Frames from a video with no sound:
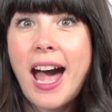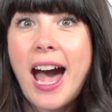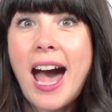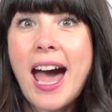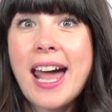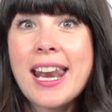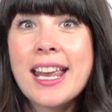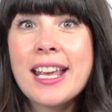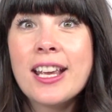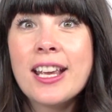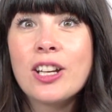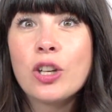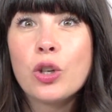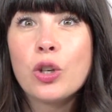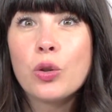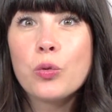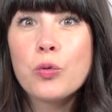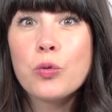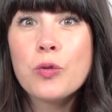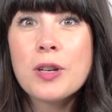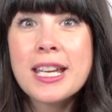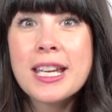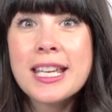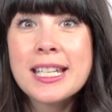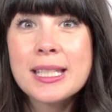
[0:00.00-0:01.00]
adding
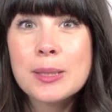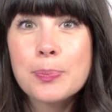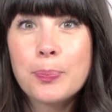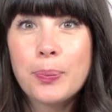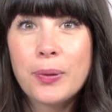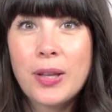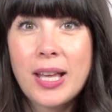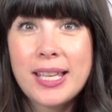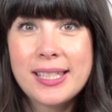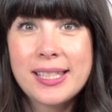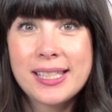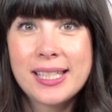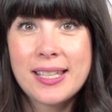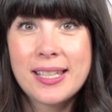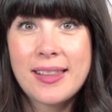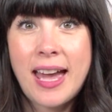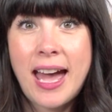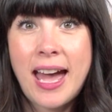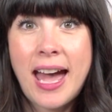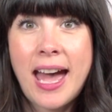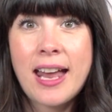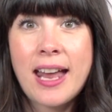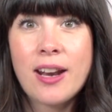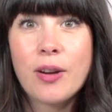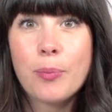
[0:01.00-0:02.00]
greens plus to
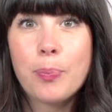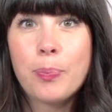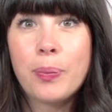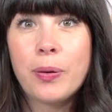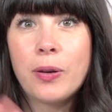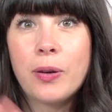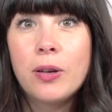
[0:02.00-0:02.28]
that.